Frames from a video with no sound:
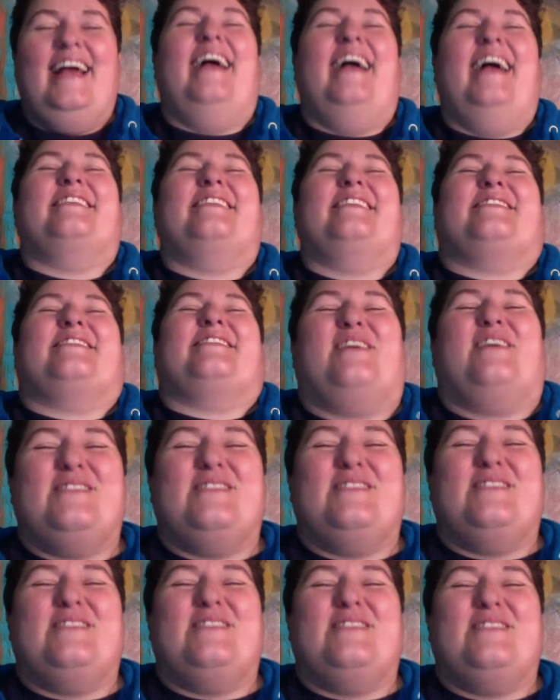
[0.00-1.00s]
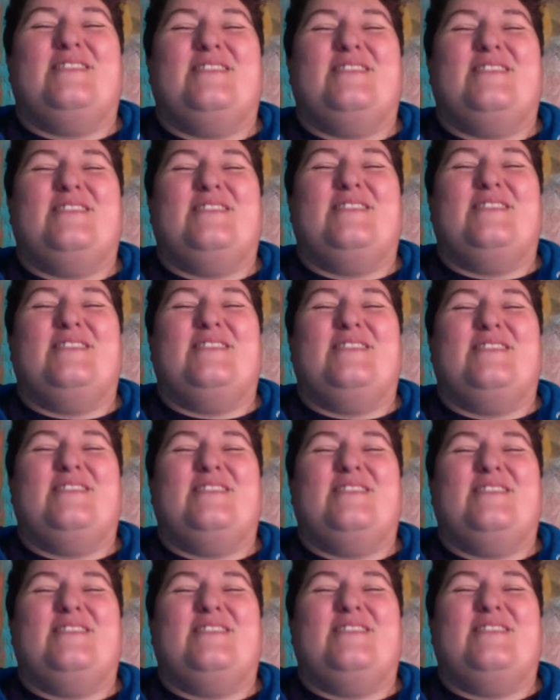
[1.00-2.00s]
so Coach Tara's like,
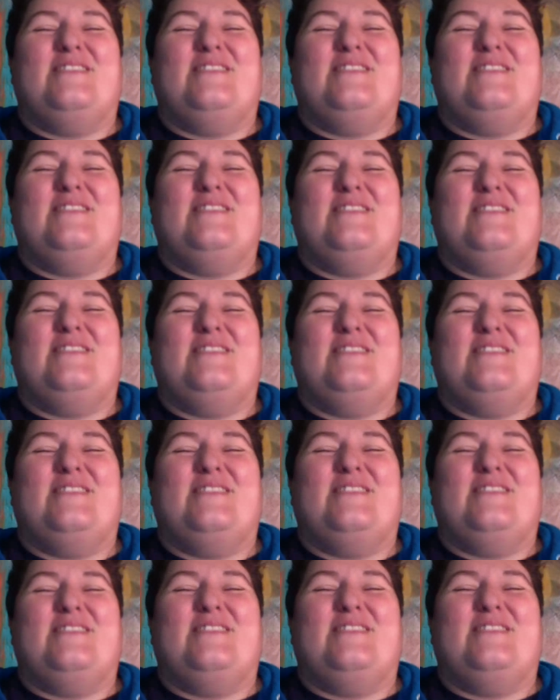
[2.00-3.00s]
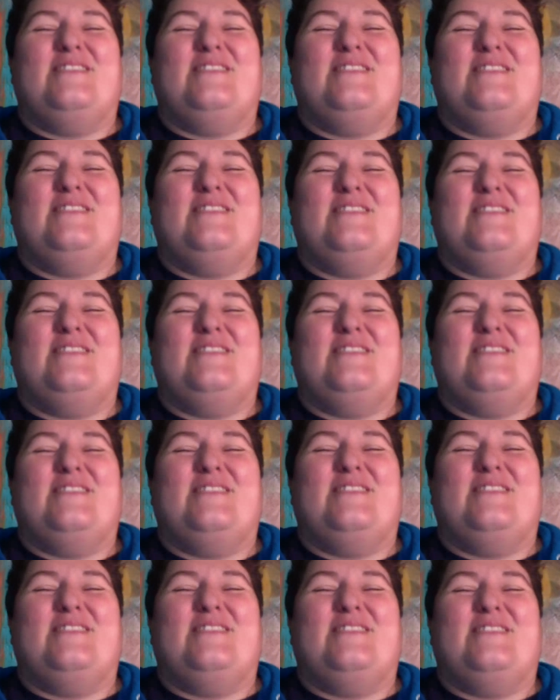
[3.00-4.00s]
stop telling people that you almost
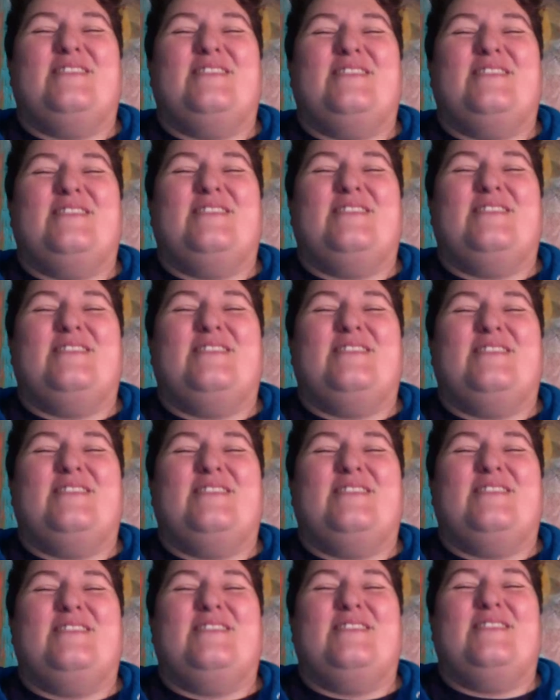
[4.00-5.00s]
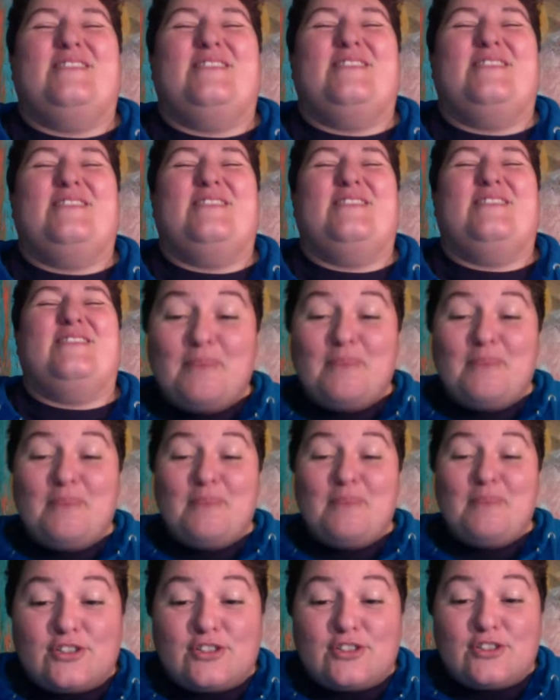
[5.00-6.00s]
died. And I'm like,
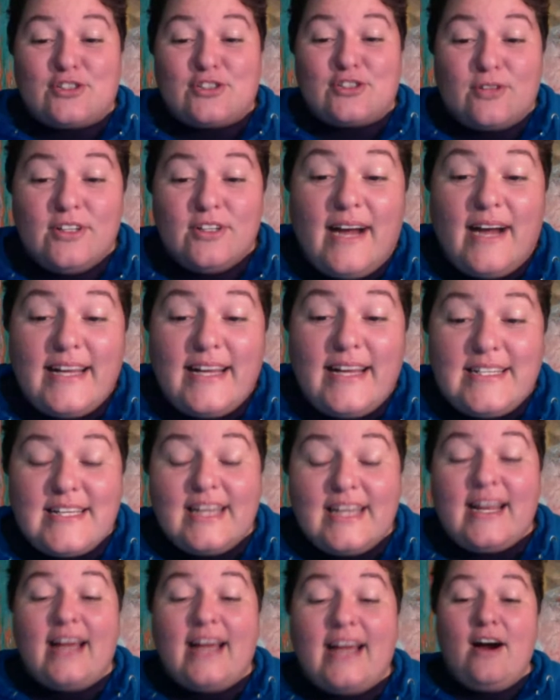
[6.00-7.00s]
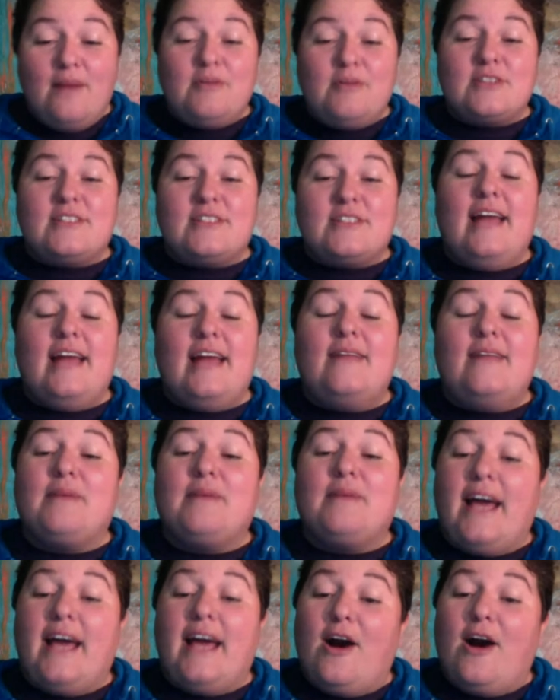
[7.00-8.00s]
but it's true. I did. I almost
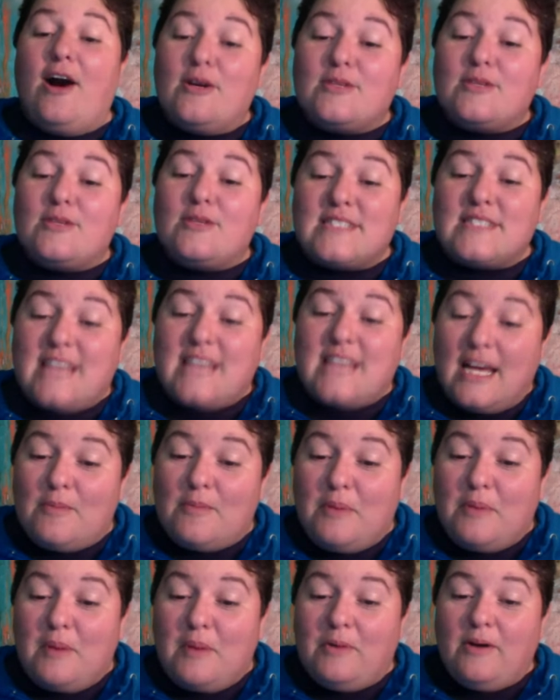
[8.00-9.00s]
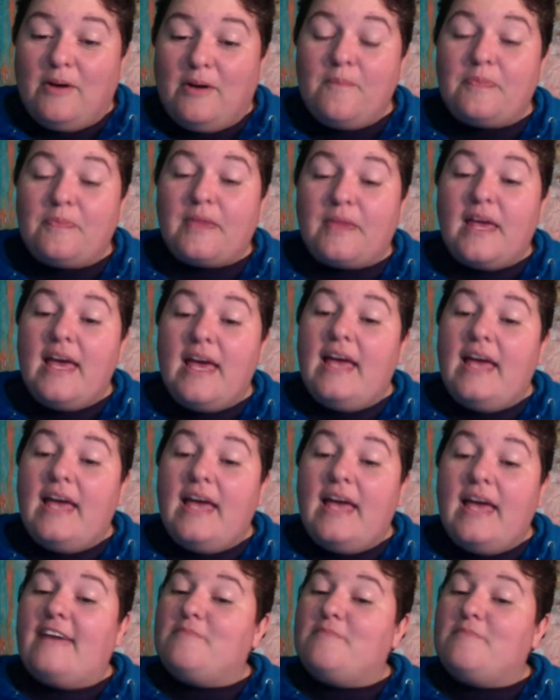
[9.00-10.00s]
died. But I always would say to people,
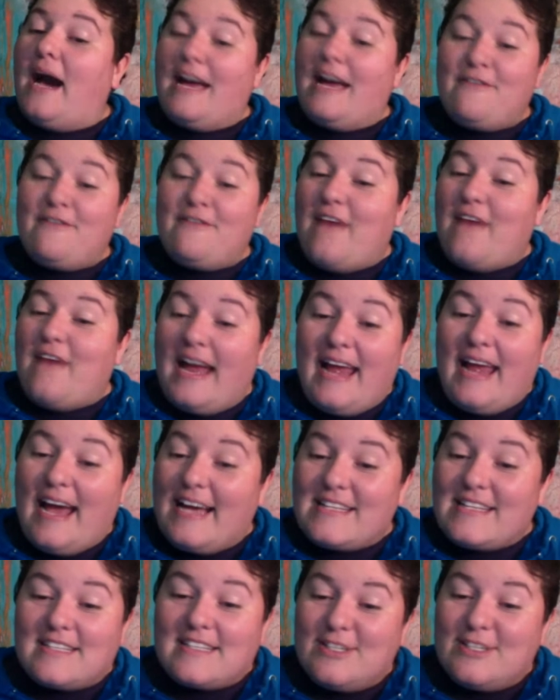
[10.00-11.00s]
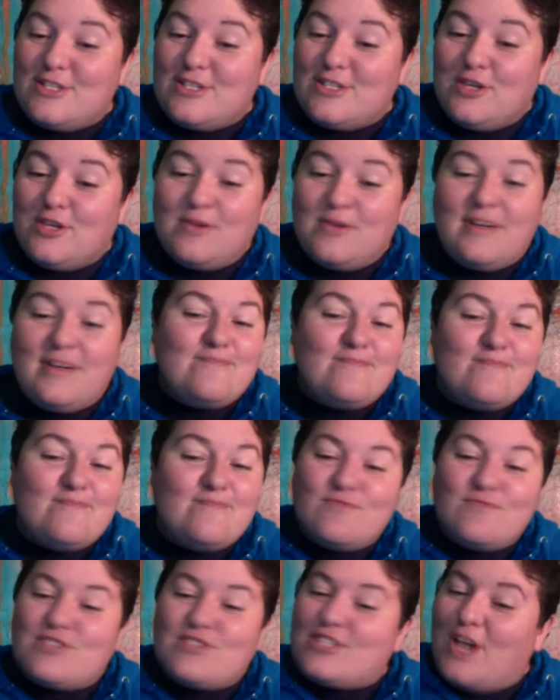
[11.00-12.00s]
if my fat ass can do
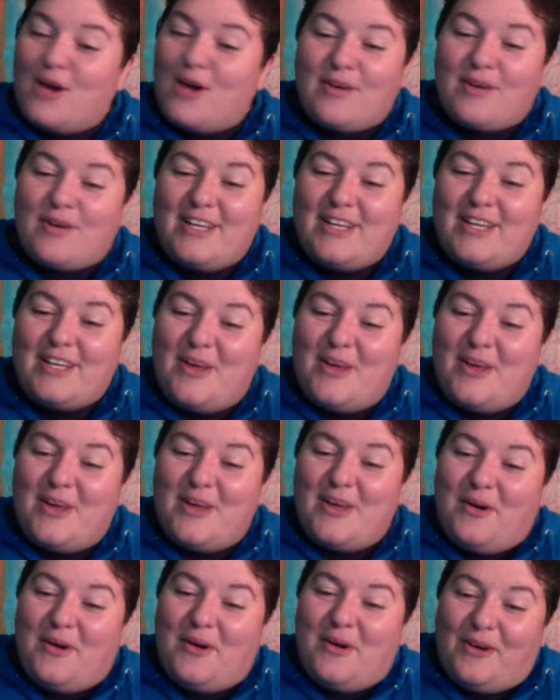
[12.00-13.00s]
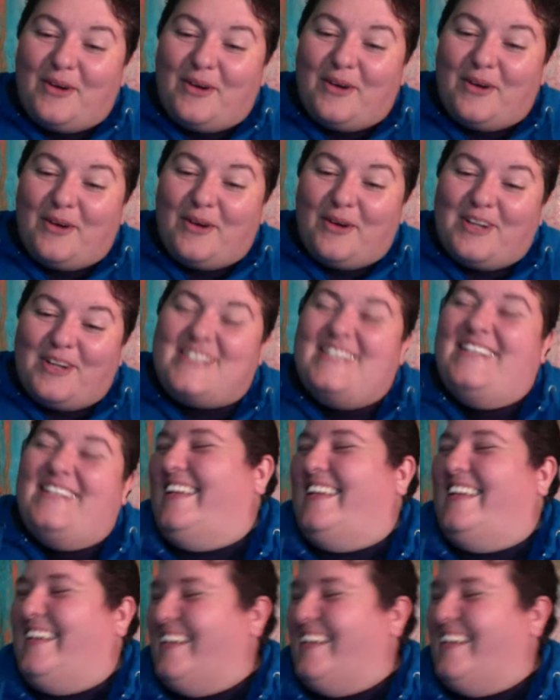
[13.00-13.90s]
it, so can yours.